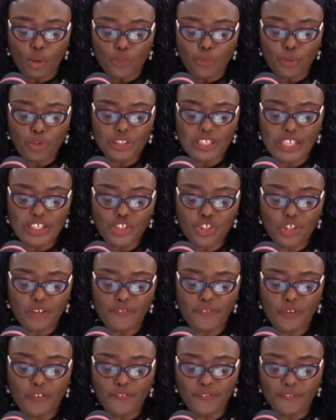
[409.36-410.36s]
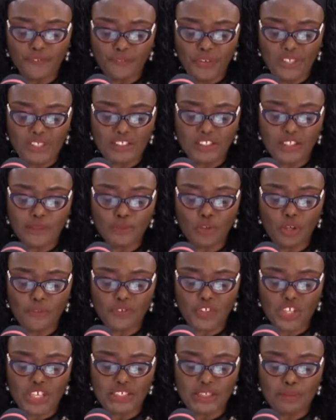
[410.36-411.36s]
protection for victims
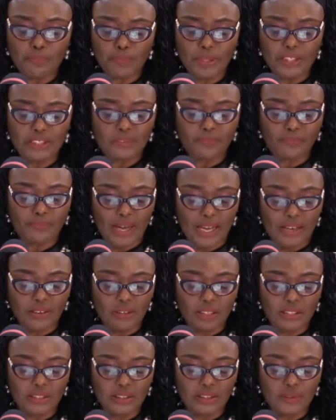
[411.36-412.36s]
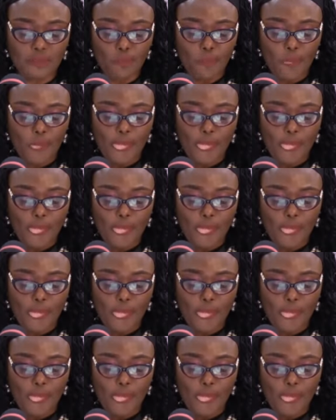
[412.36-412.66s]
of gender-based violence,